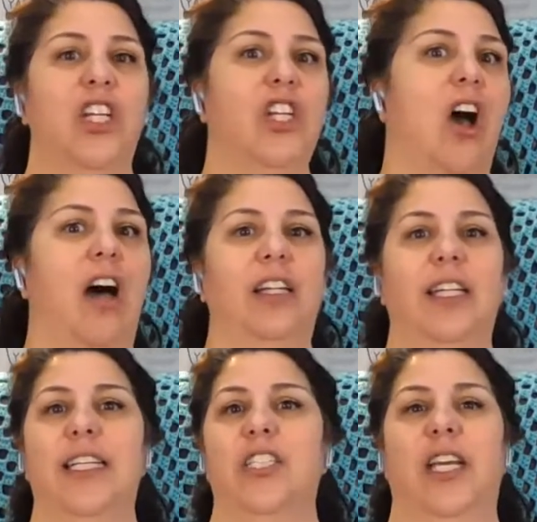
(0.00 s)
the
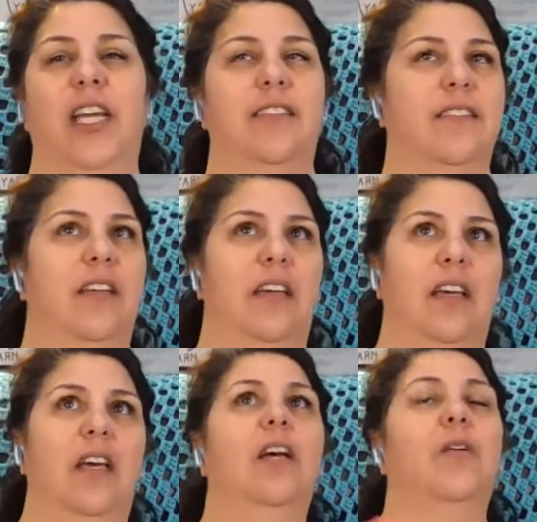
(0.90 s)
knowledge. It's
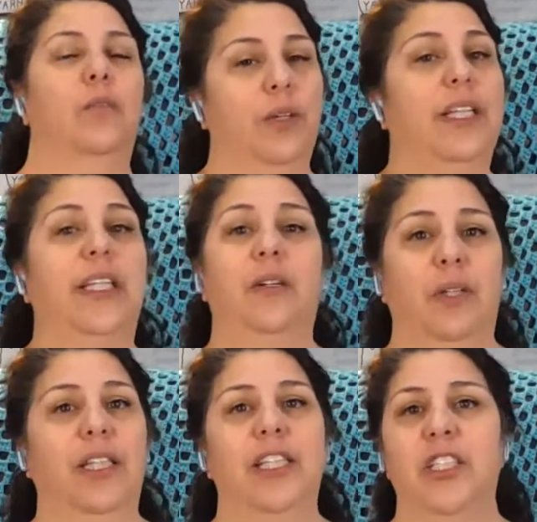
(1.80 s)
really,
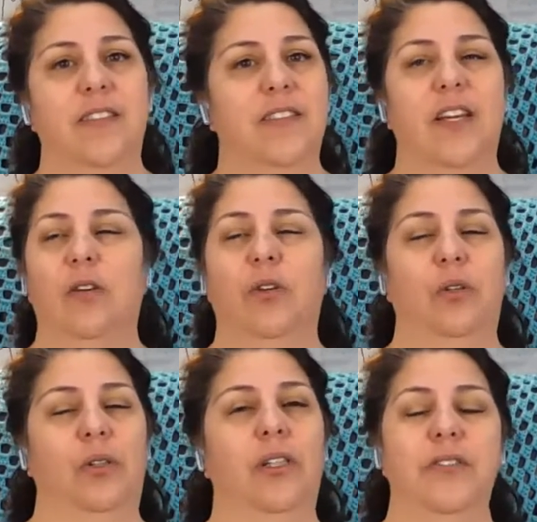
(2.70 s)
really, she's so
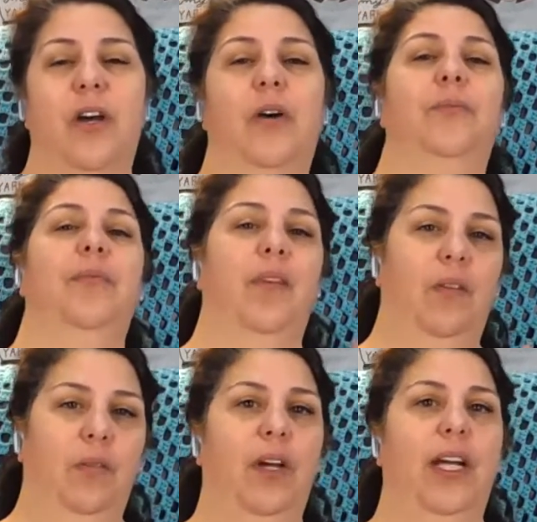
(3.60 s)
cool. So
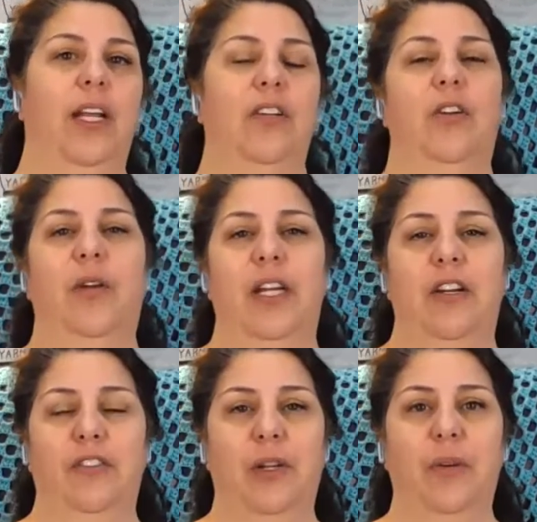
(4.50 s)
we're going to do an
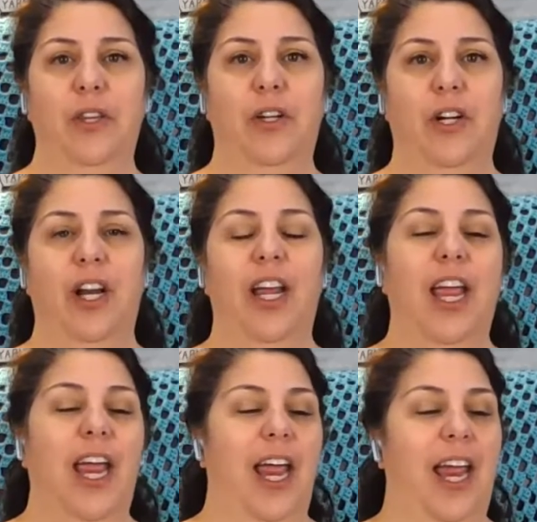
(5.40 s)
interview with her.
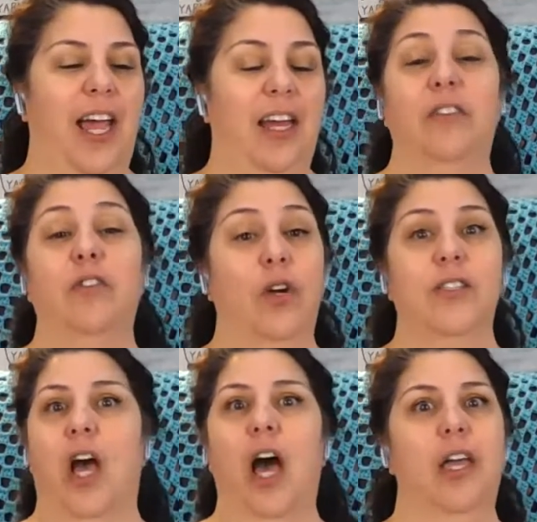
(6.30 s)
And of
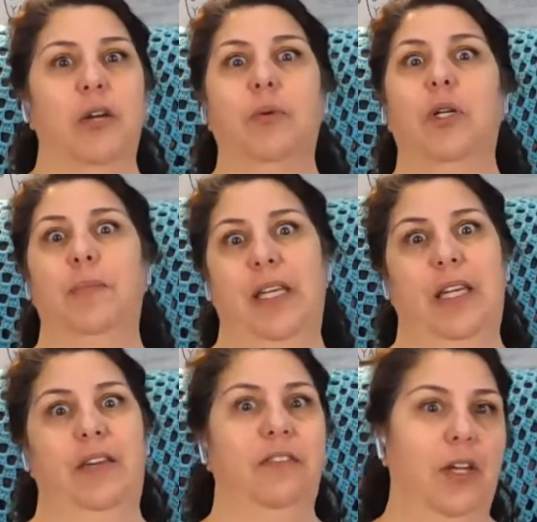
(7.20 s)
course, I will
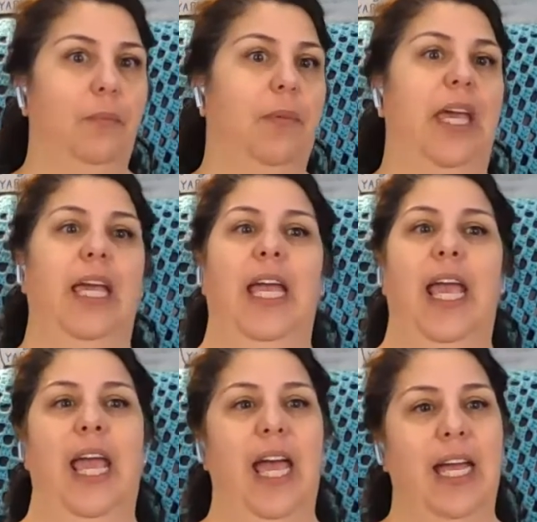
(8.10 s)
be filming
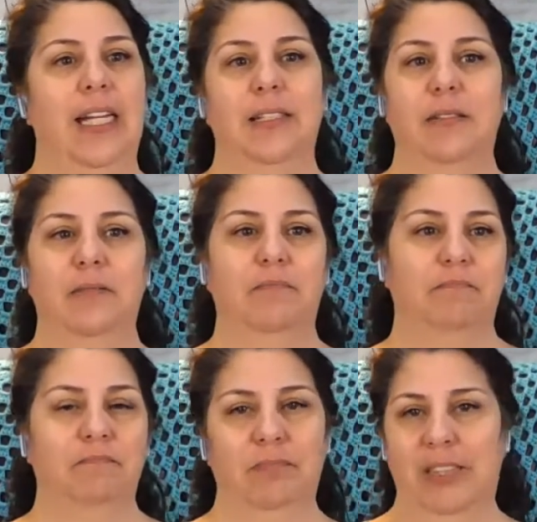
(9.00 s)
and
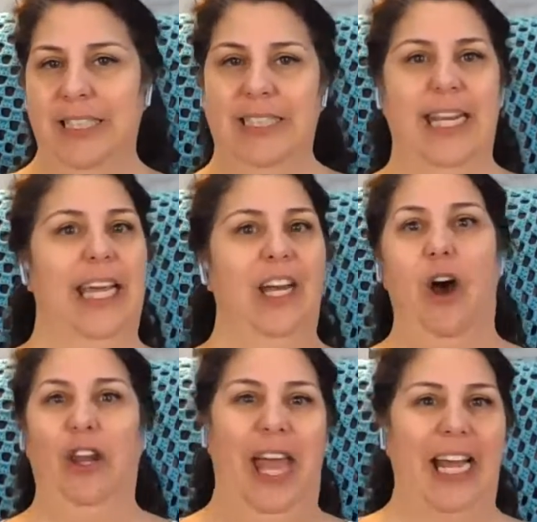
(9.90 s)
listing and
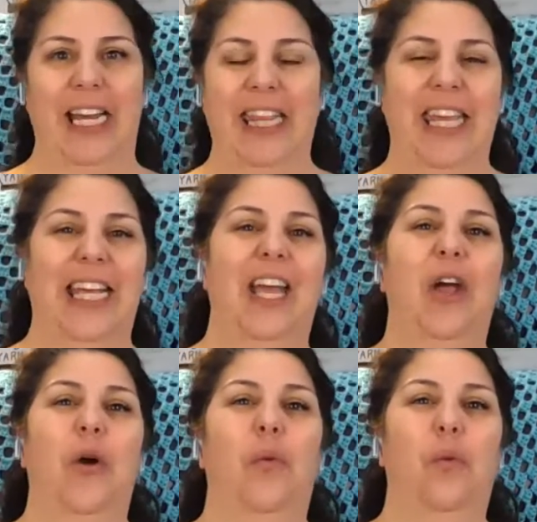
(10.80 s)
all that kind of thing
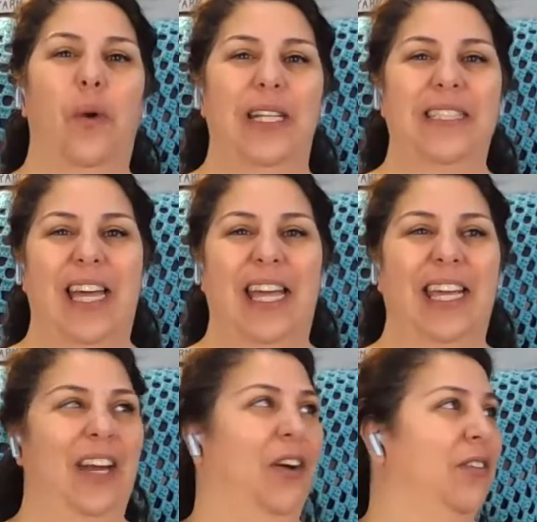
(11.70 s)
once I
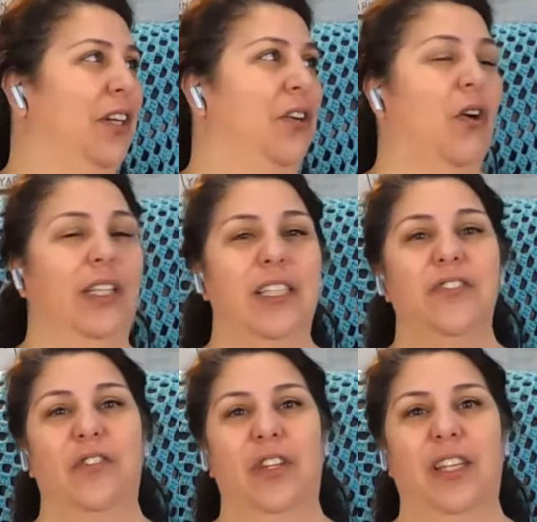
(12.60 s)
get over to New
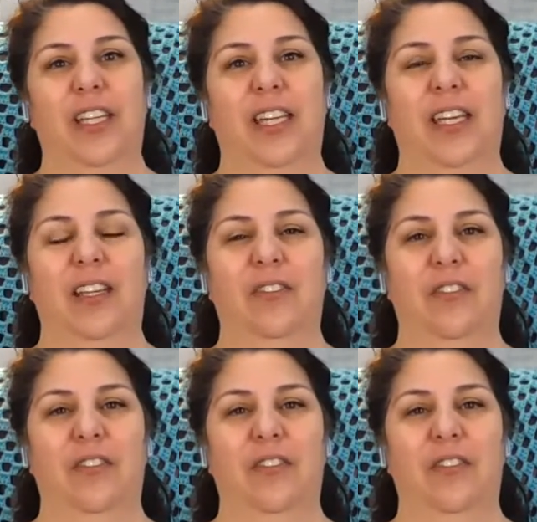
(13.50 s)
Orleans for the